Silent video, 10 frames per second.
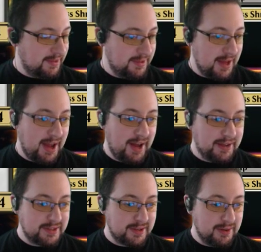Yeah.
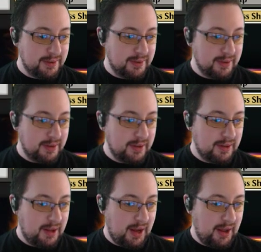So
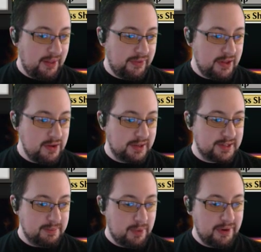then you get
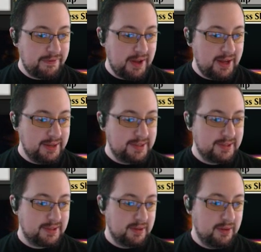some
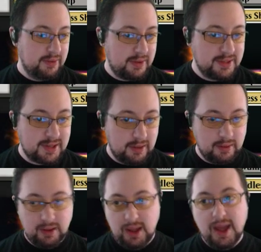Mortifies. These
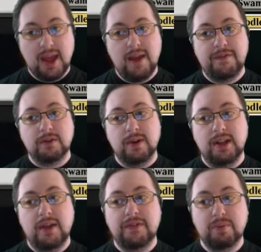kill. If
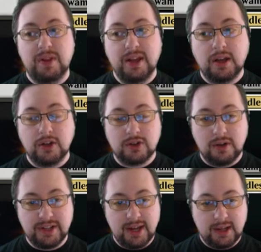they're playing a
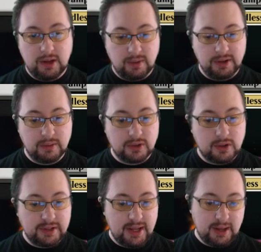control deck, you run into a
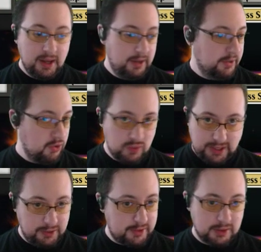control deck. You
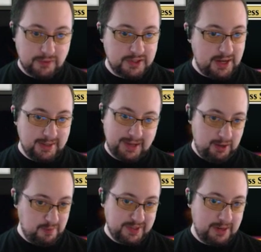kill Search for Ensconce
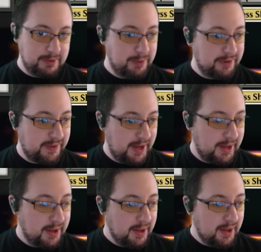100% with
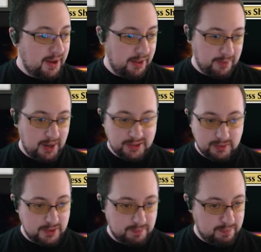Mortify. Otherwise,
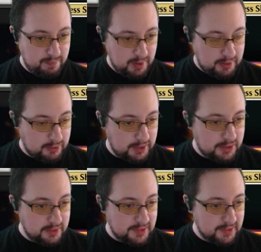you just murder
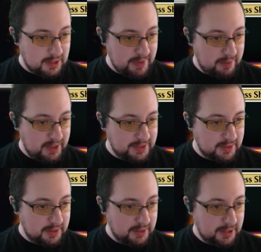creatures as they come out,
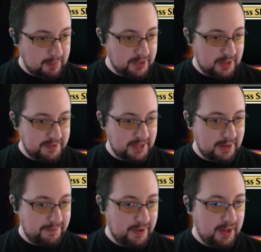basically. Keep yourself
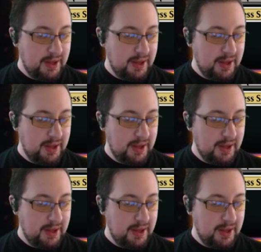safe.